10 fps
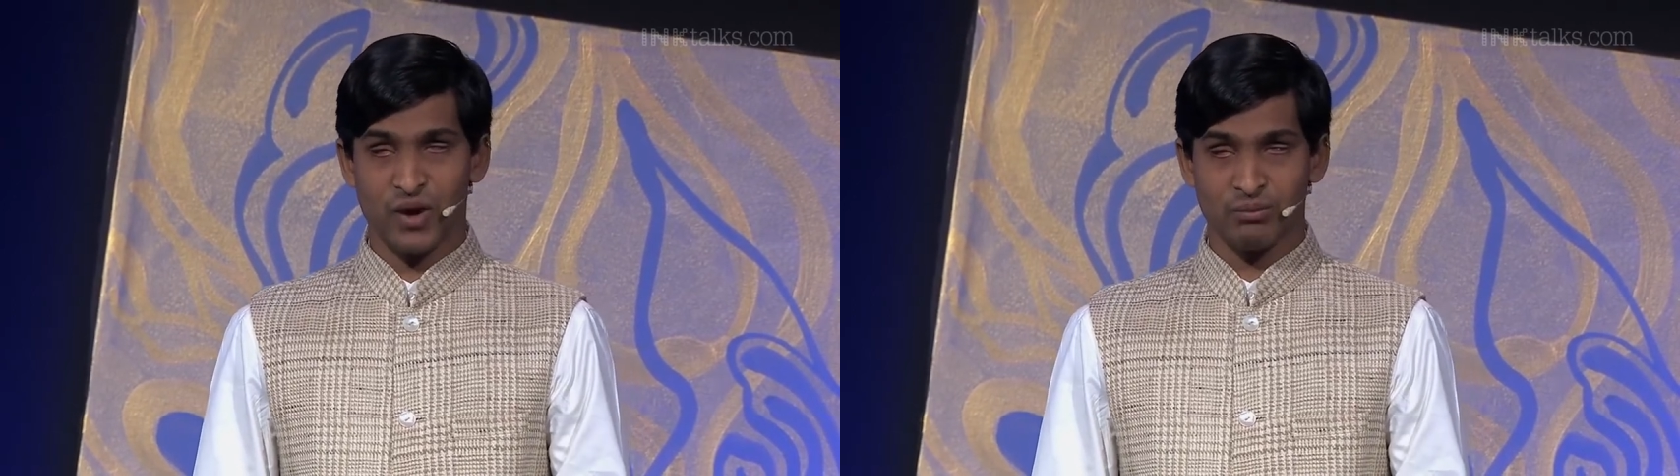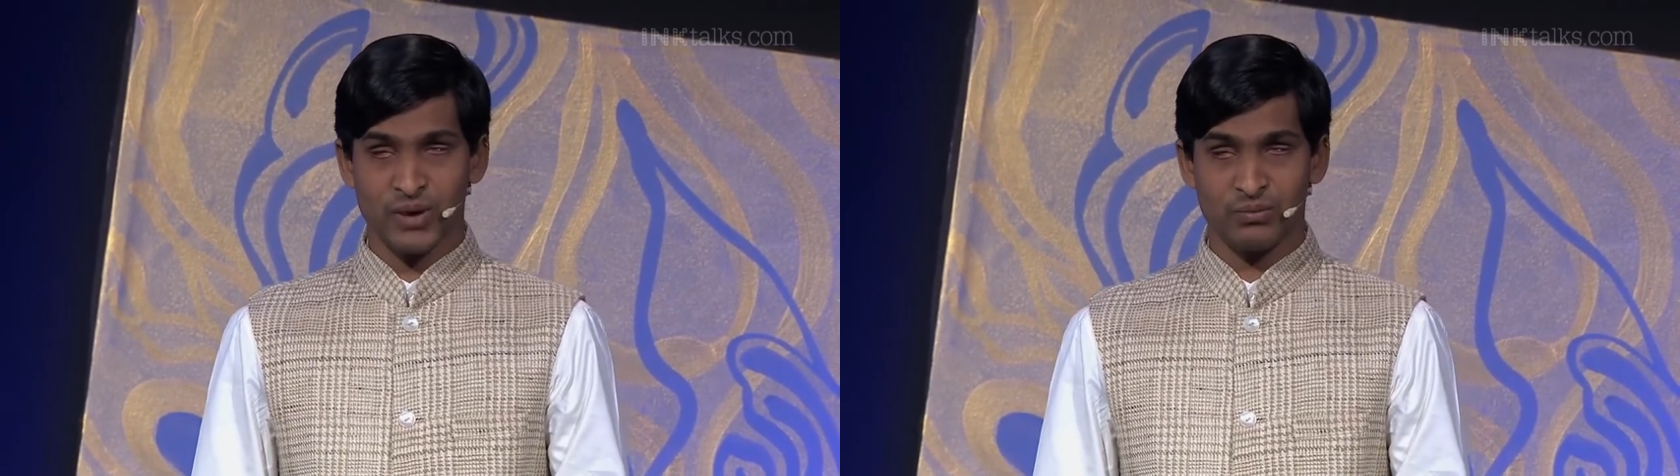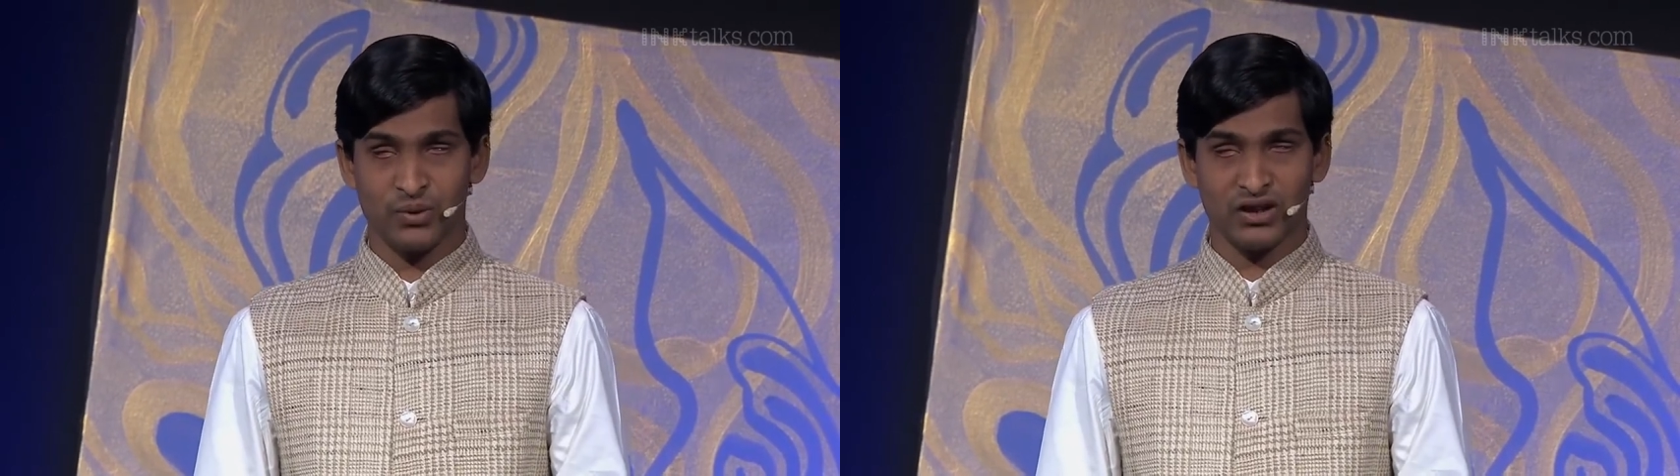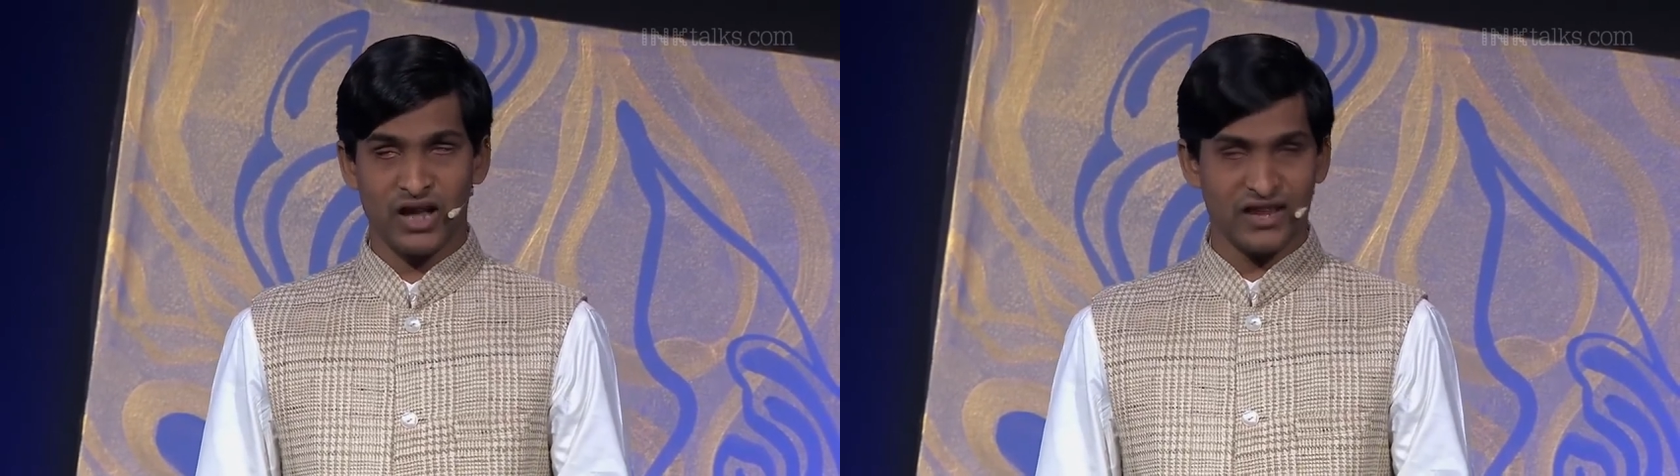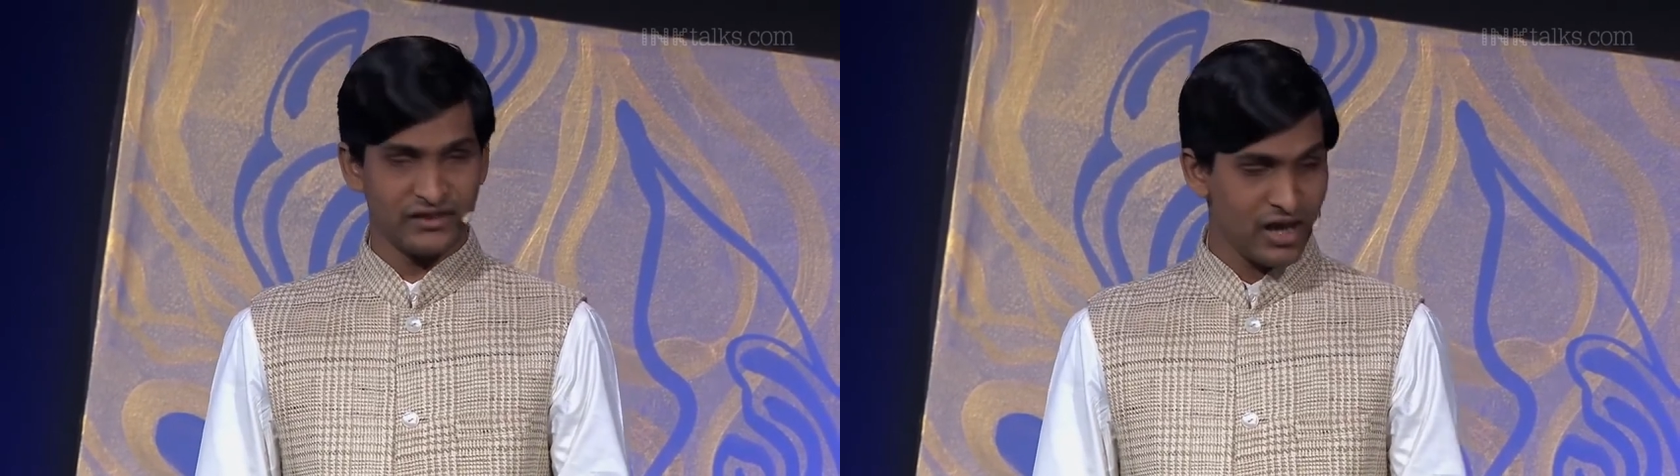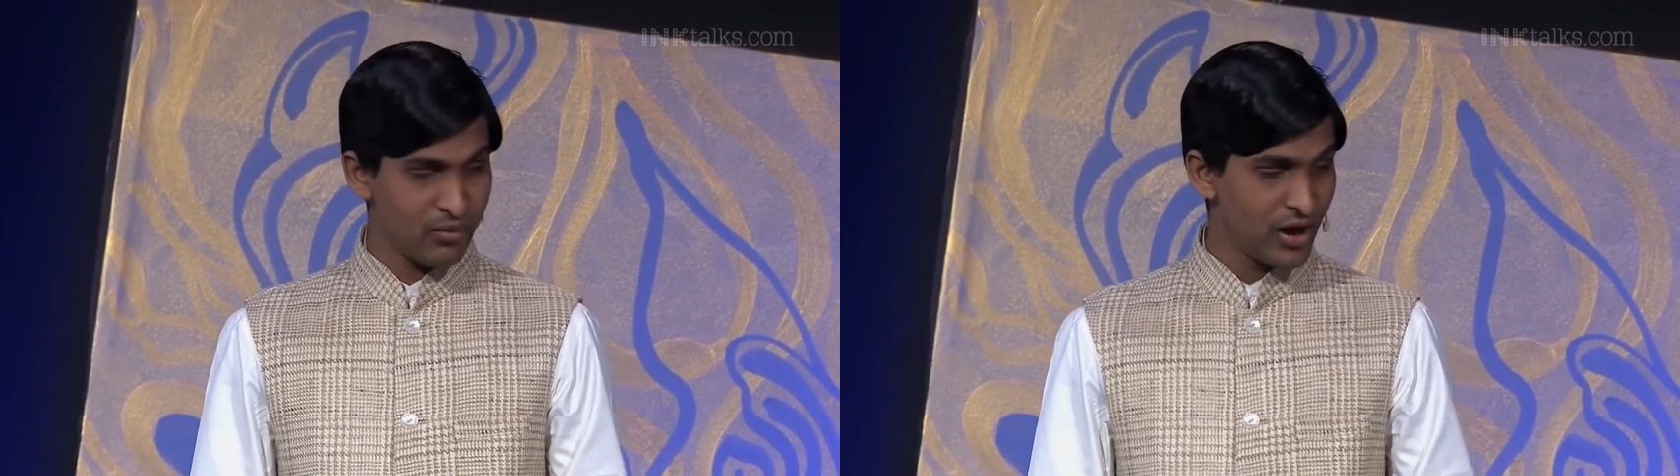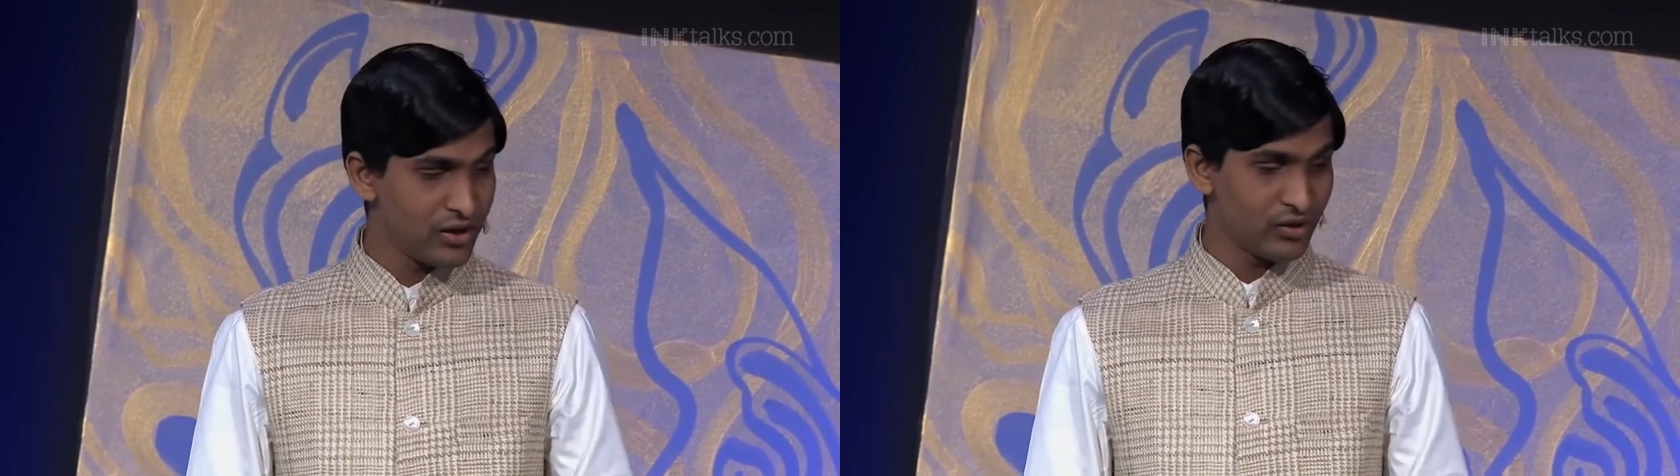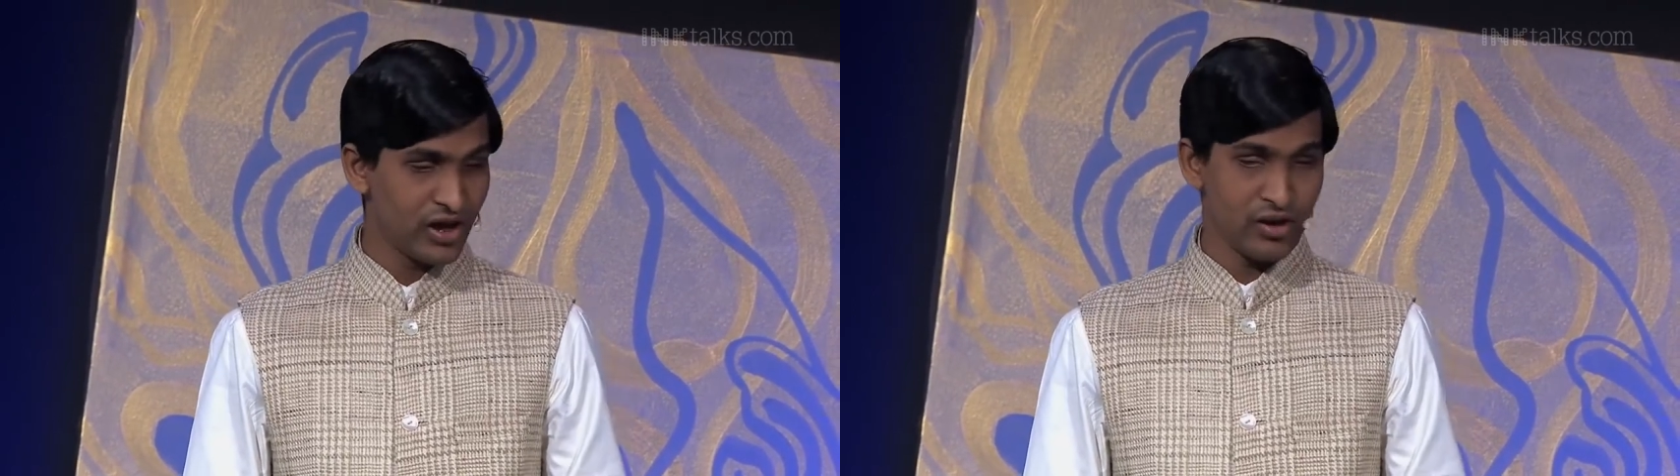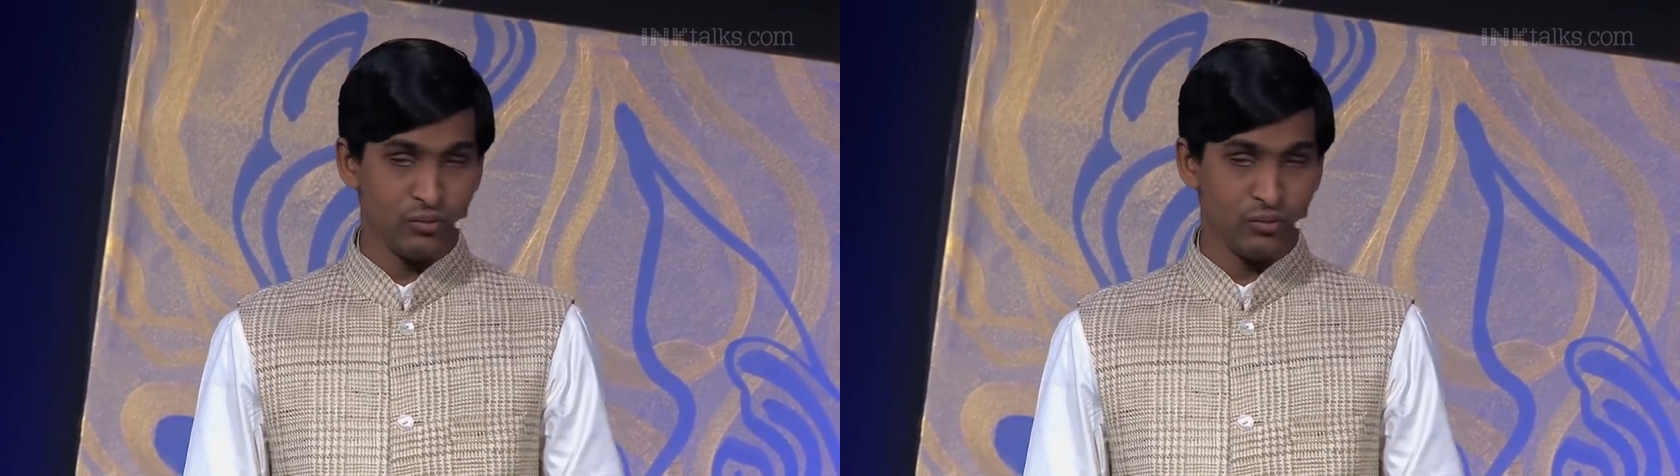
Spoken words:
from people, and thereby you can